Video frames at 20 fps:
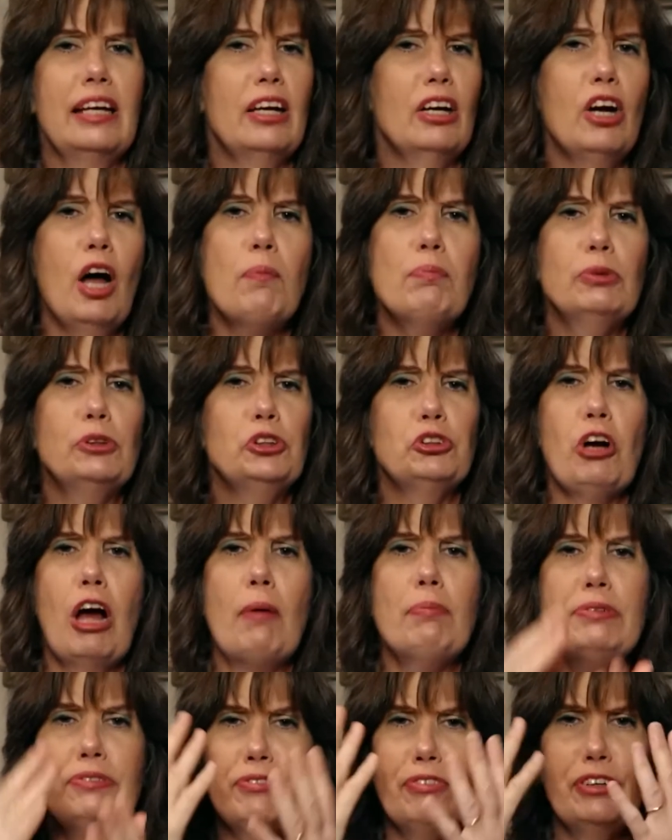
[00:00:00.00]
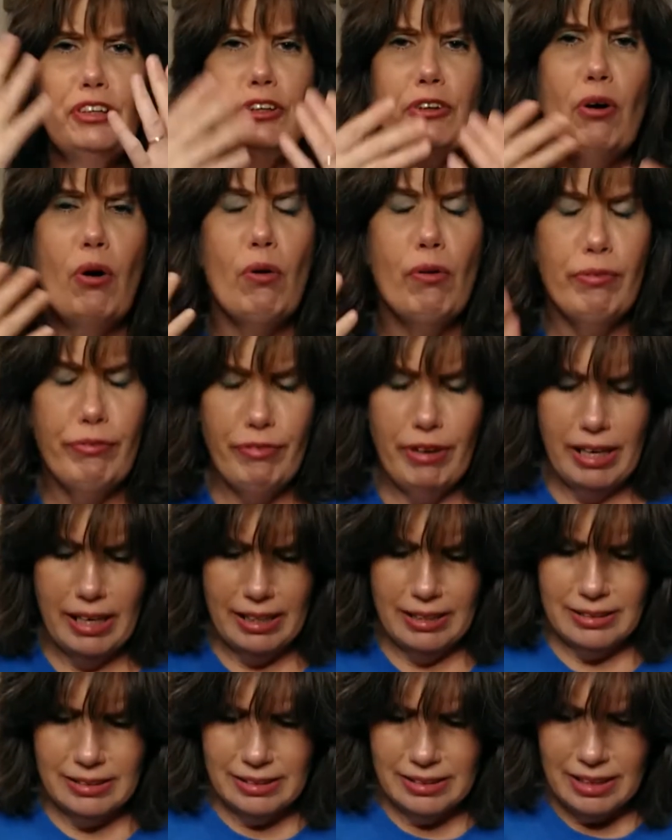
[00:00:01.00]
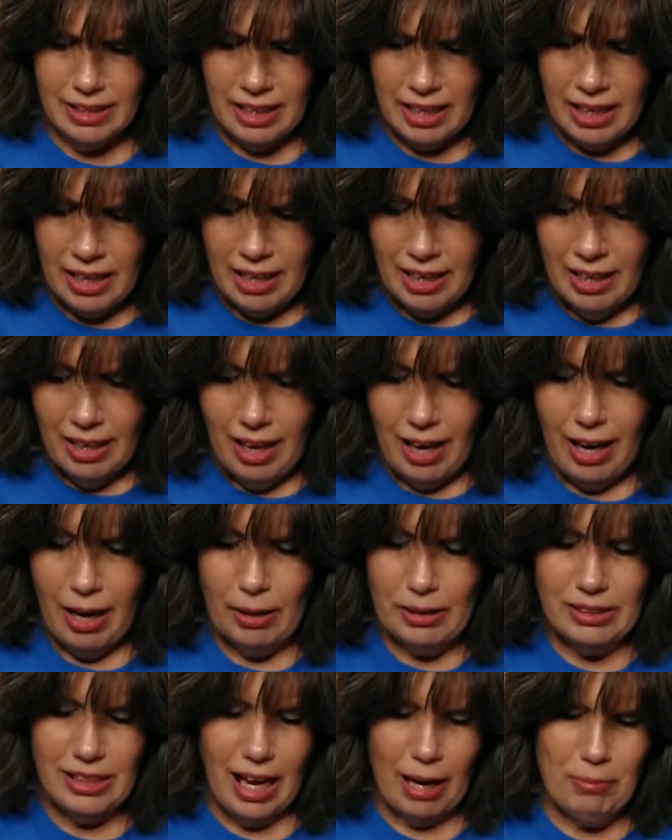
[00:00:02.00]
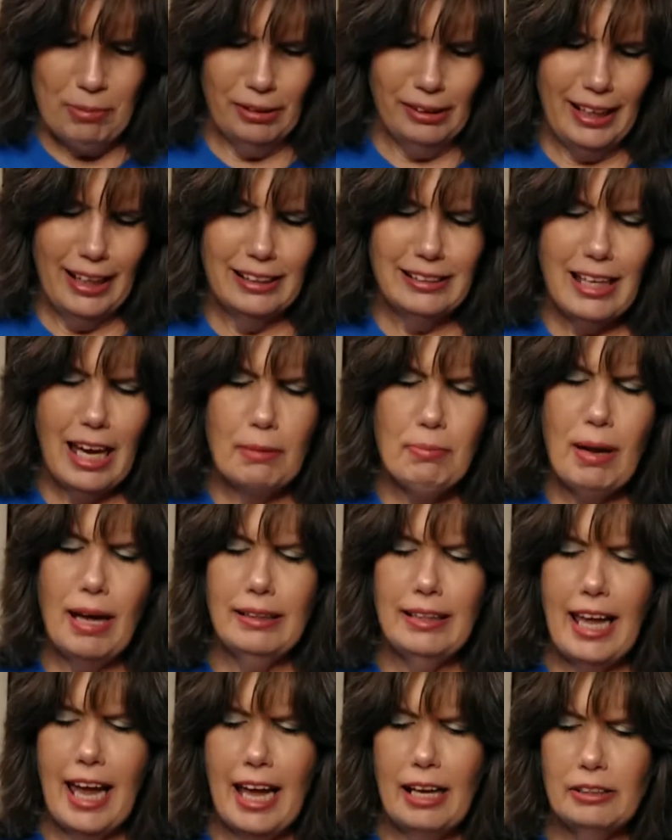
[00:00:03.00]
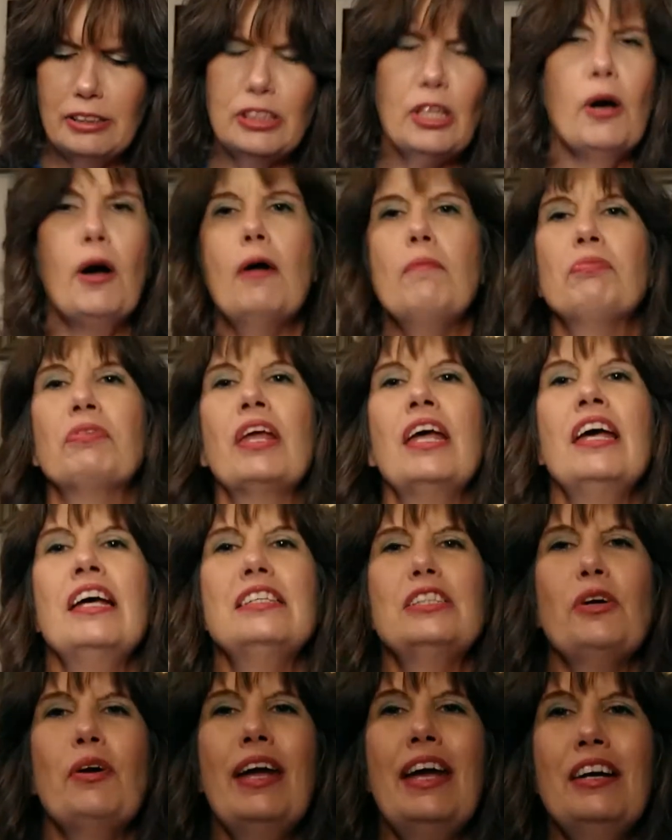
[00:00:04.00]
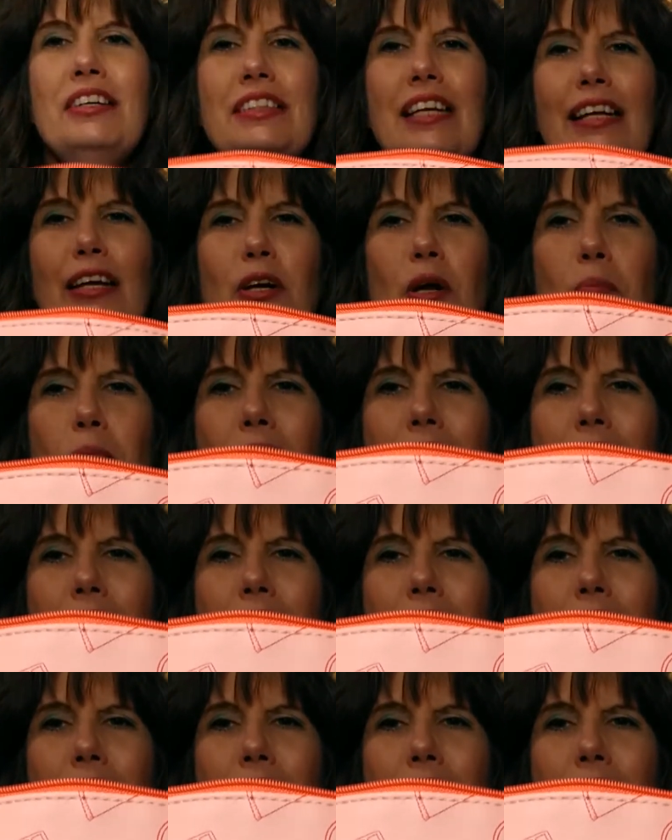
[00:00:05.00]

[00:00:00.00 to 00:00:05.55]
like a couple drops for your whole face. Uh, so I'm really excited about that. So, so here's a little